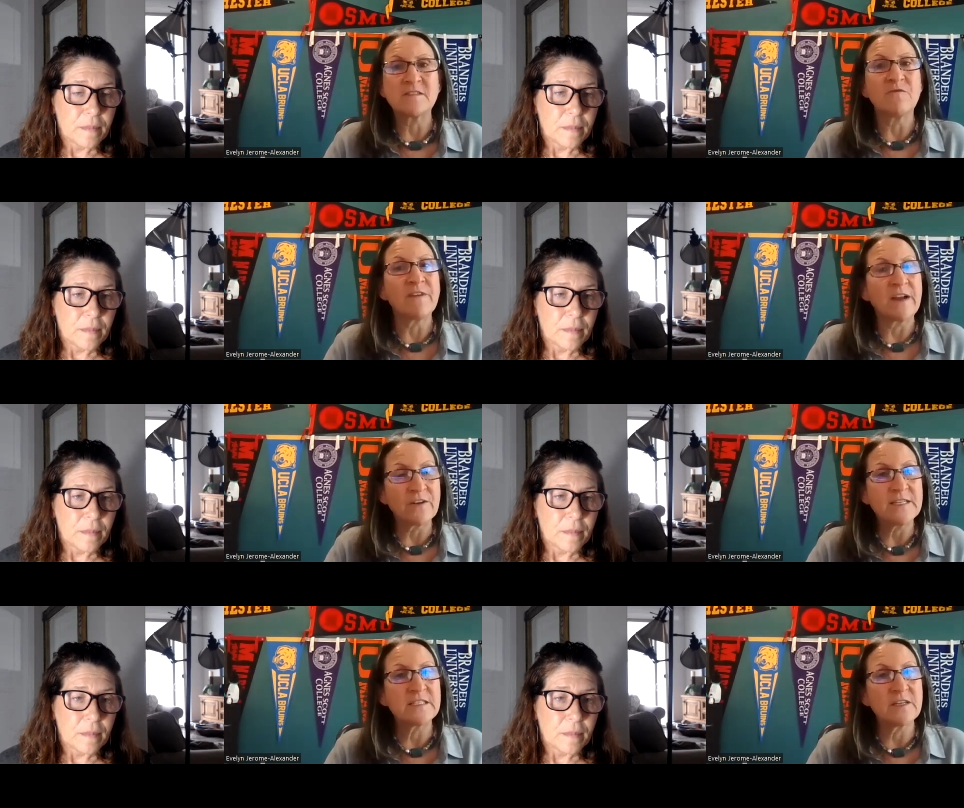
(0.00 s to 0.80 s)
Speaker 1: it's
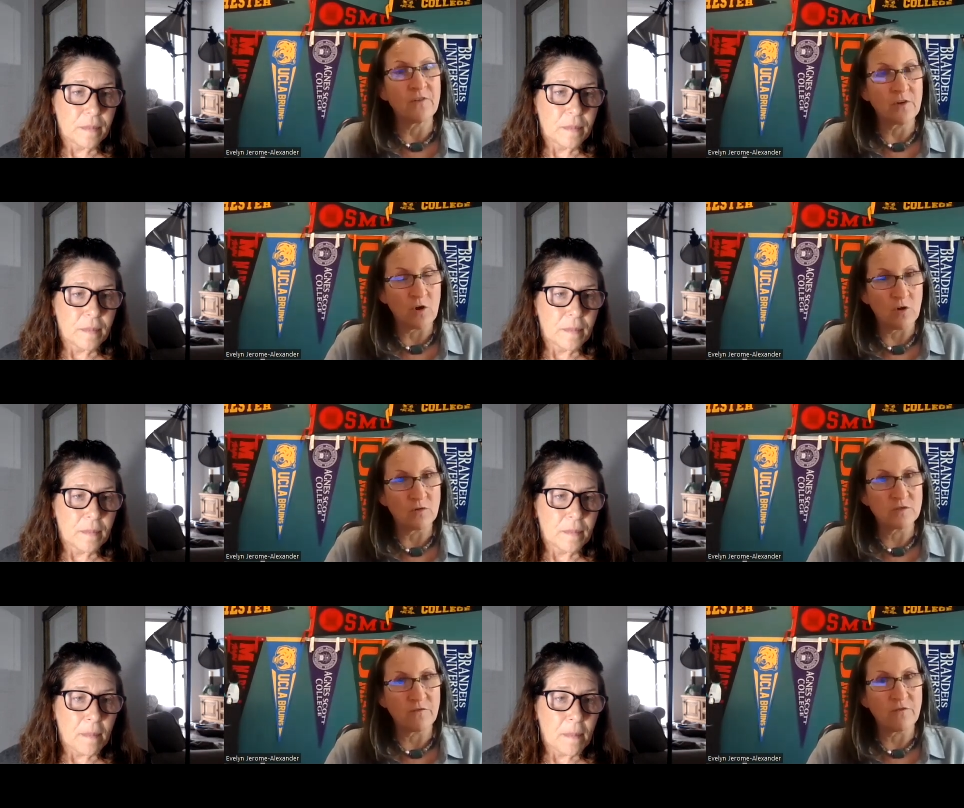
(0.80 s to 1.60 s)
very
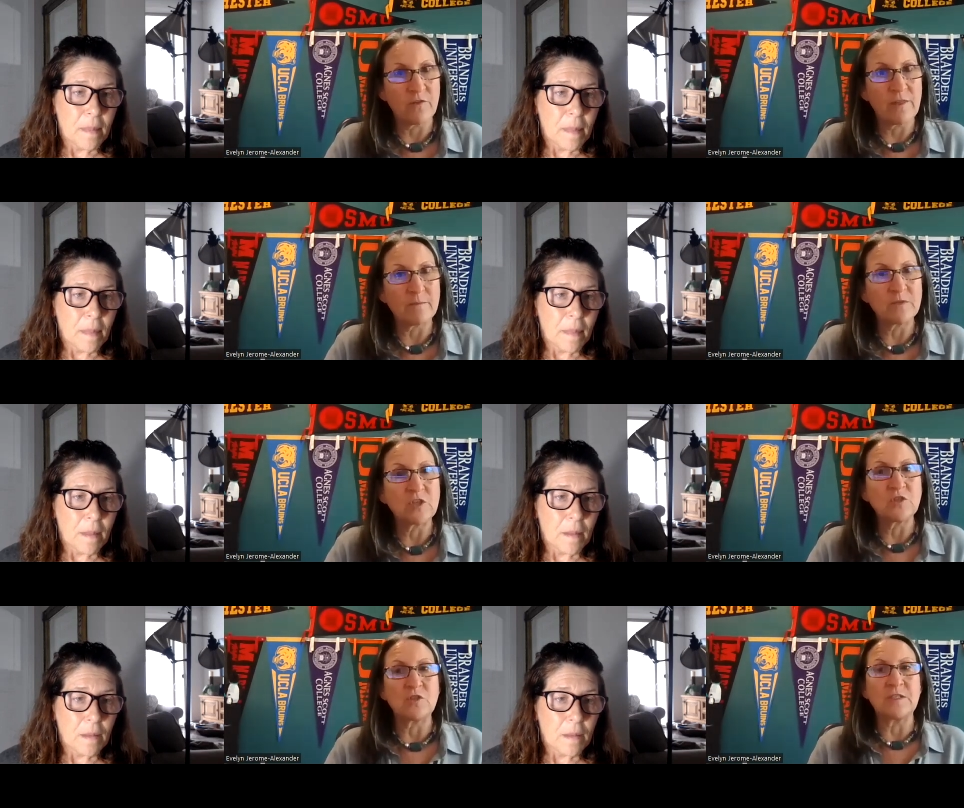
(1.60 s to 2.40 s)
difficult for
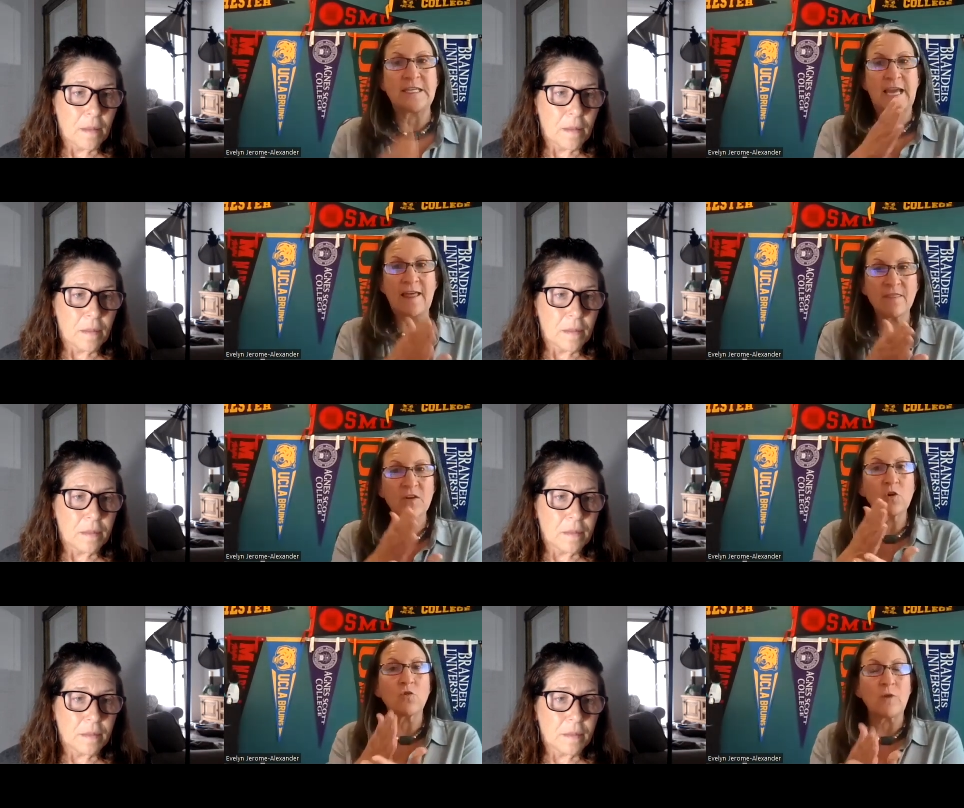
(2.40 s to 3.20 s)
them to
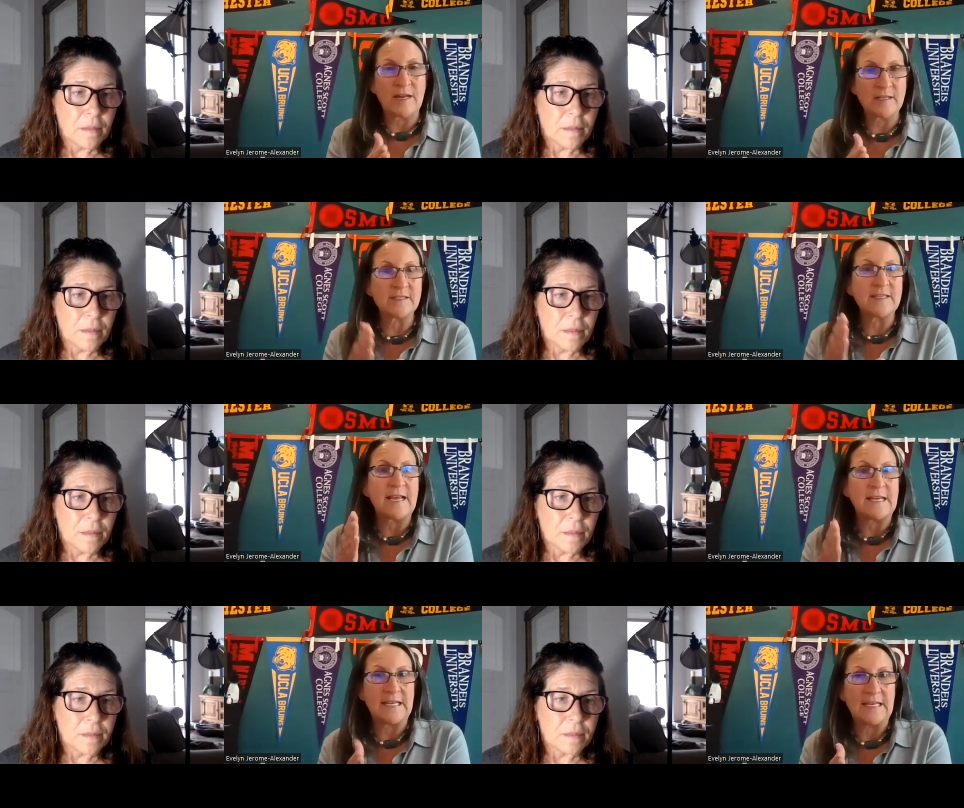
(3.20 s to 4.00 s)
get the credits
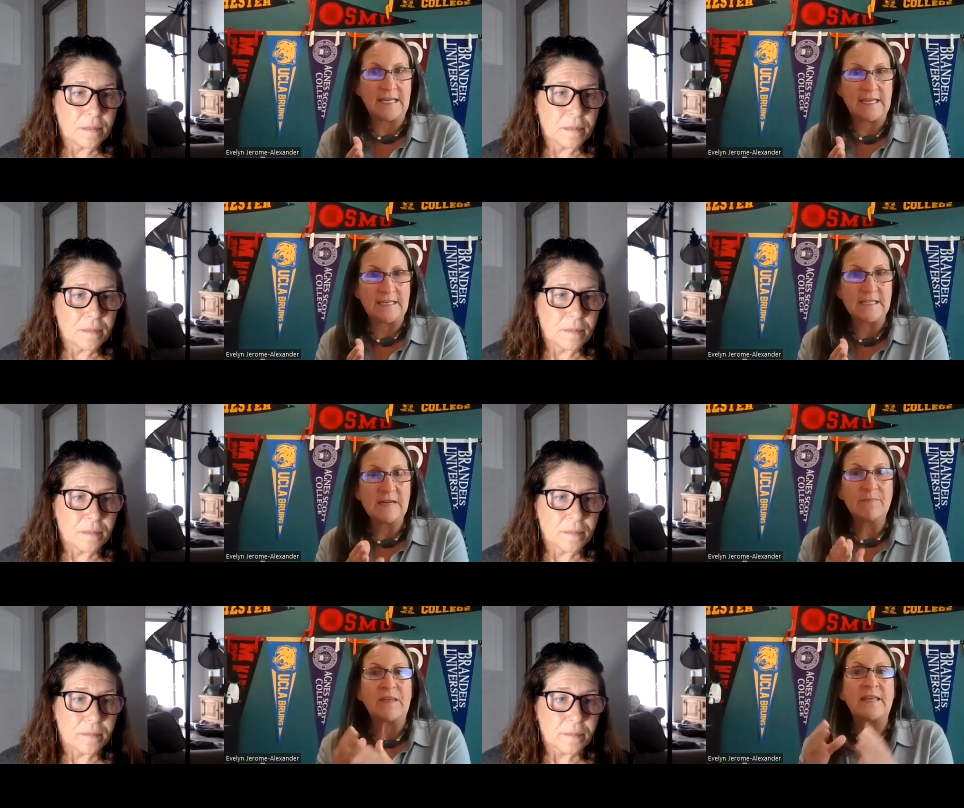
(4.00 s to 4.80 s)
they
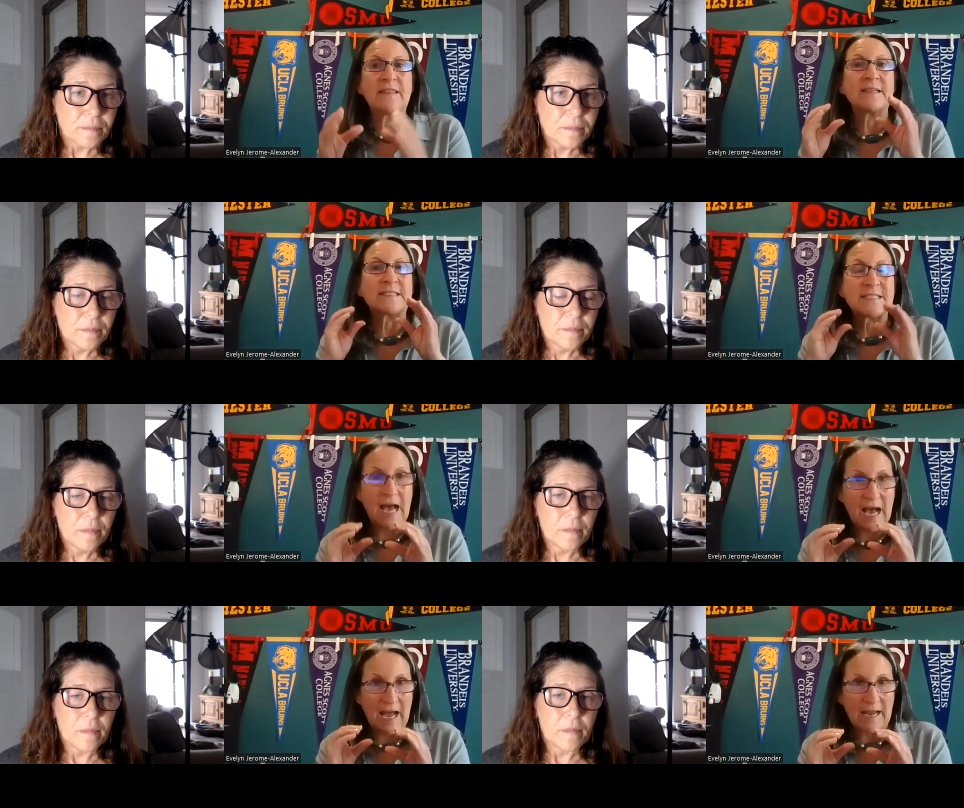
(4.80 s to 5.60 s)
need in the
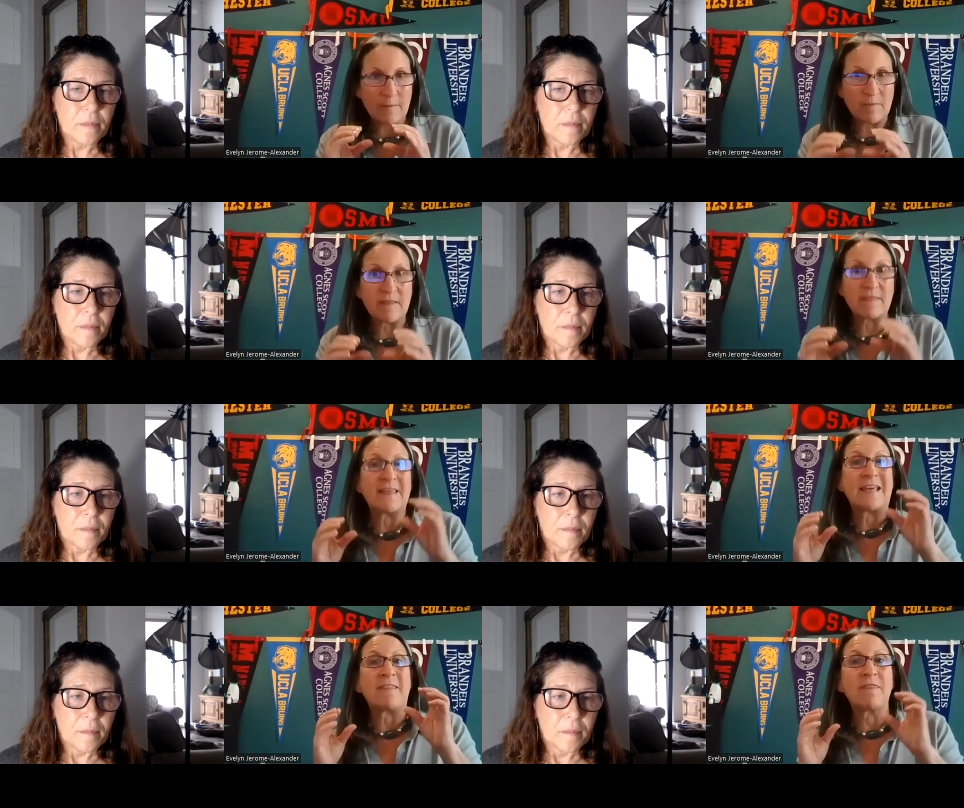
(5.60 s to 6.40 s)
time
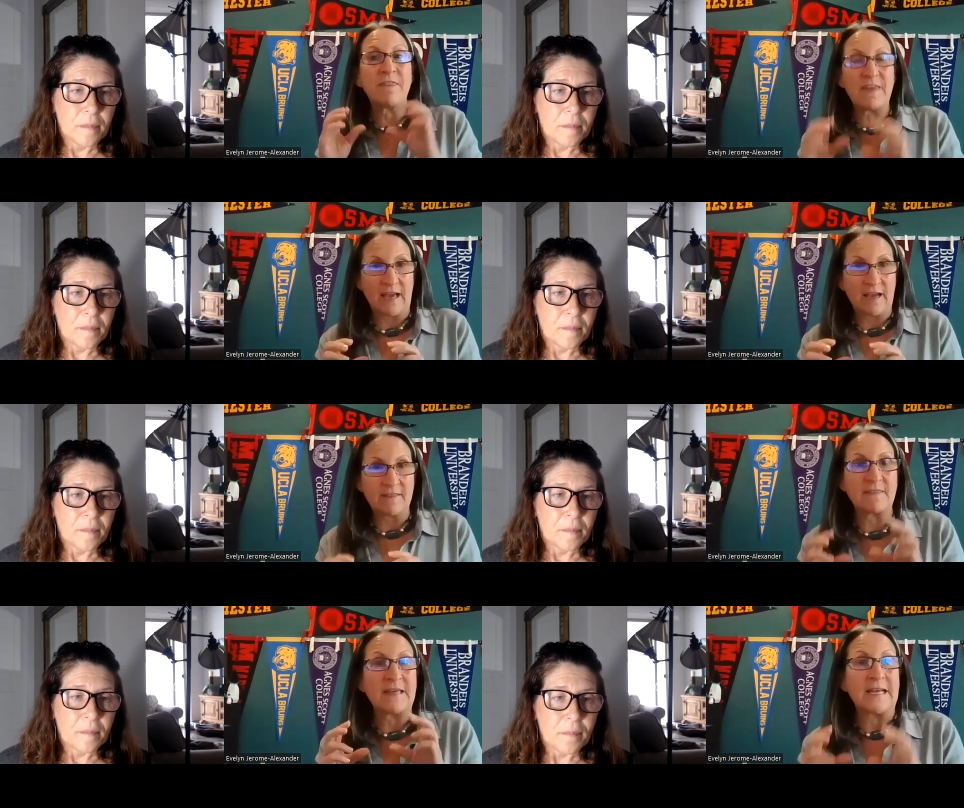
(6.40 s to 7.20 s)
that they
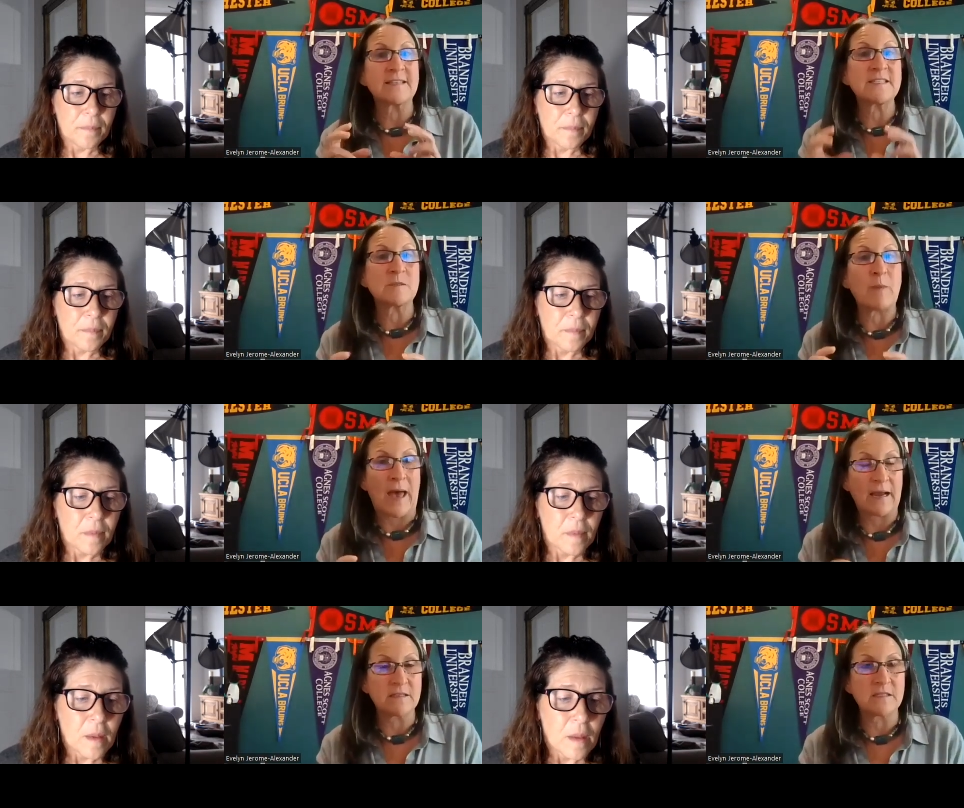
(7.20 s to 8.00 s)
think that they
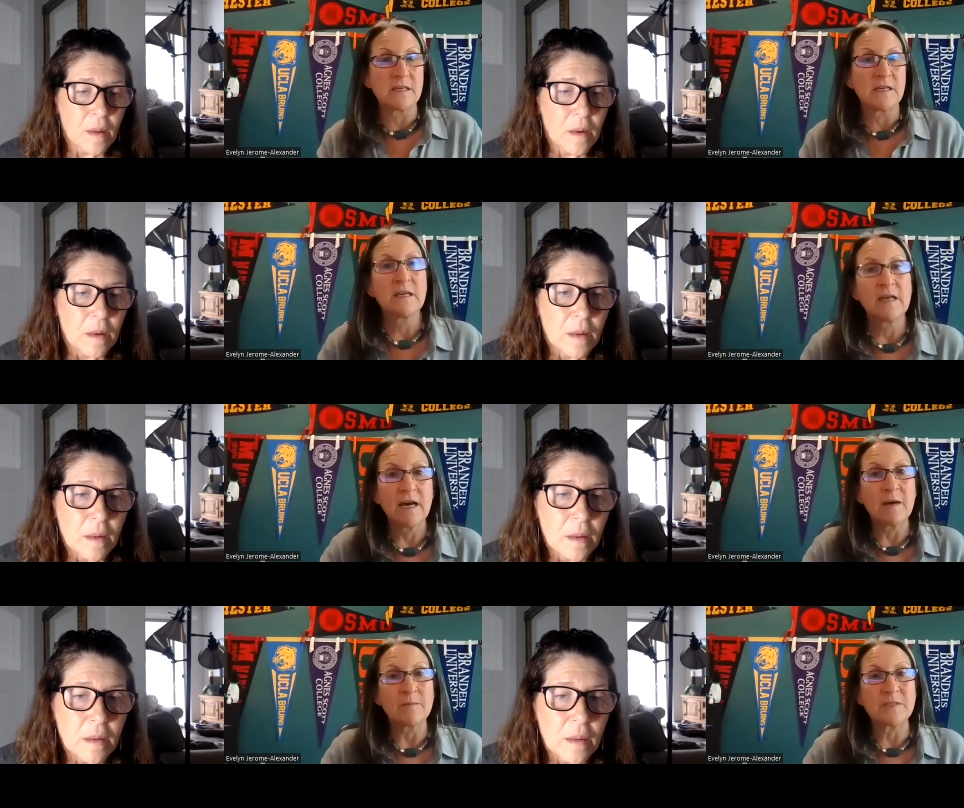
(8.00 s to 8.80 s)
expect
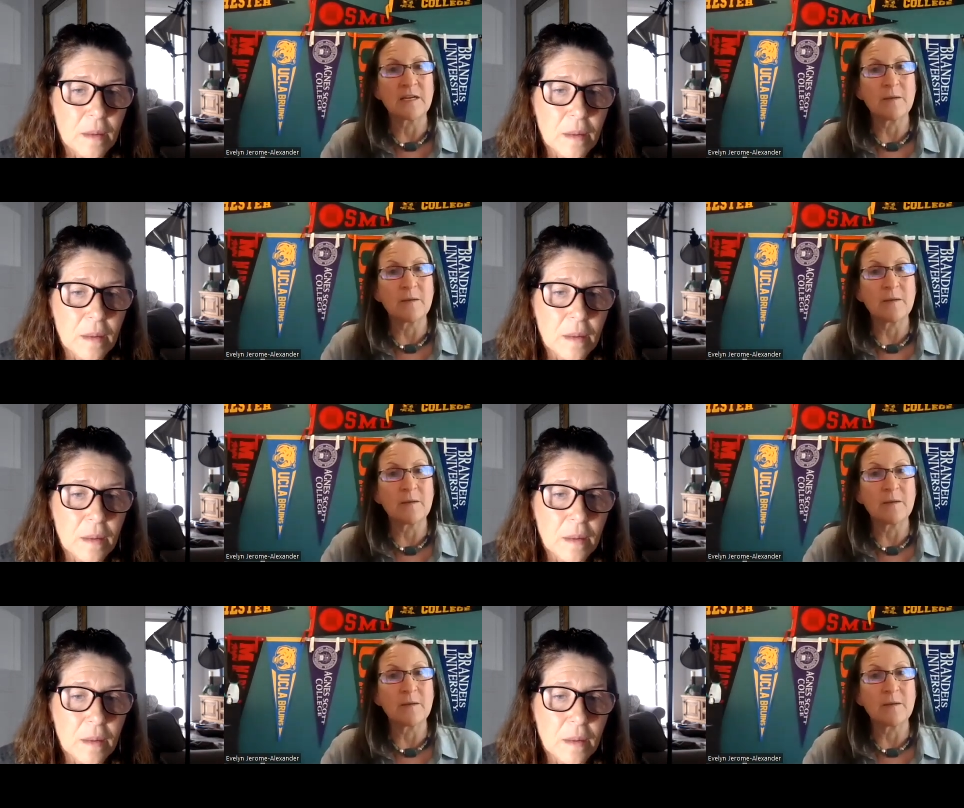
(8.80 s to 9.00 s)
um,